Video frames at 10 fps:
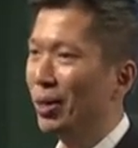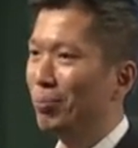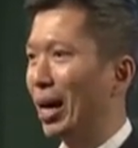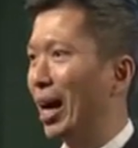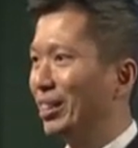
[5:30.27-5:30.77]

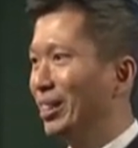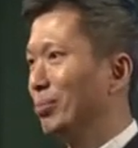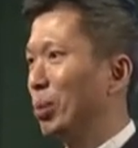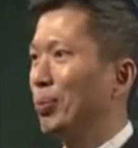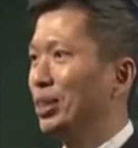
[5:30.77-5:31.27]
but other
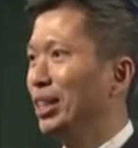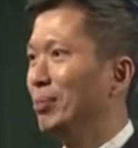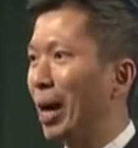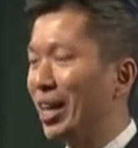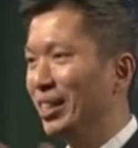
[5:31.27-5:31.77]
property
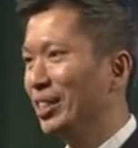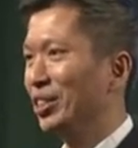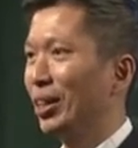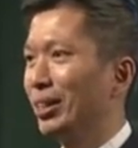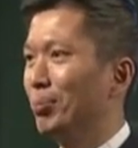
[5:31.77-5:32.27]
buyers
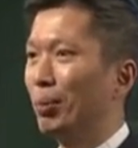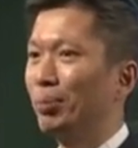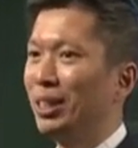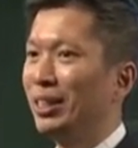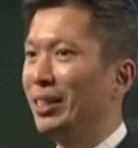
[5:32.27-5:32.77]
or other
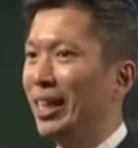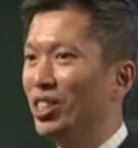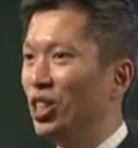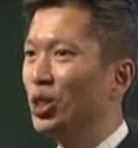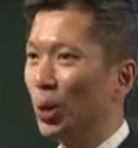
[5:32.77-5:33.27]
property
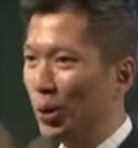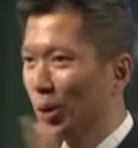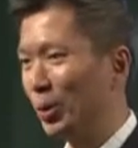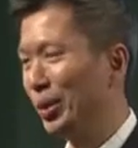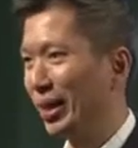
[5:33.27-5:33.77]
agents don't
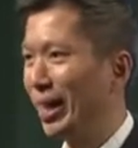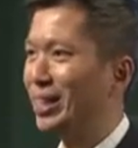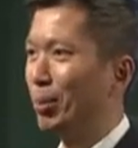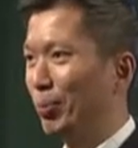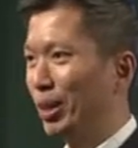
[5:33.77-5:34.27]
know. And then as a